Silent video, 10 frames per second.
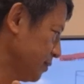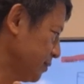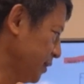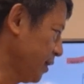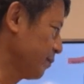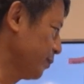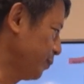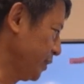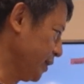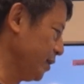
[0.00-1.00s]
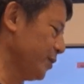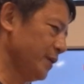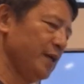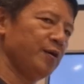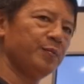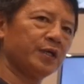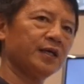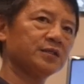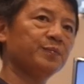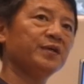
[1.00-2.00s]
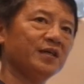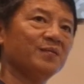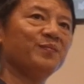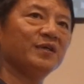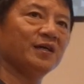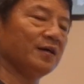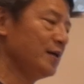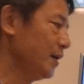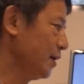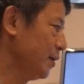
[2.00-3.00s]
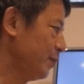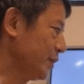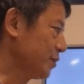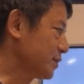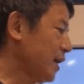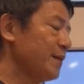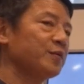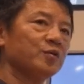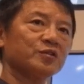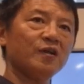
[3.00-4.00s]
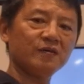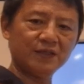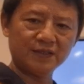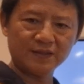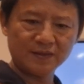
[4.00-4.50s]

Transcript: they are big error. Error gets bigger and bigger because time goes longer,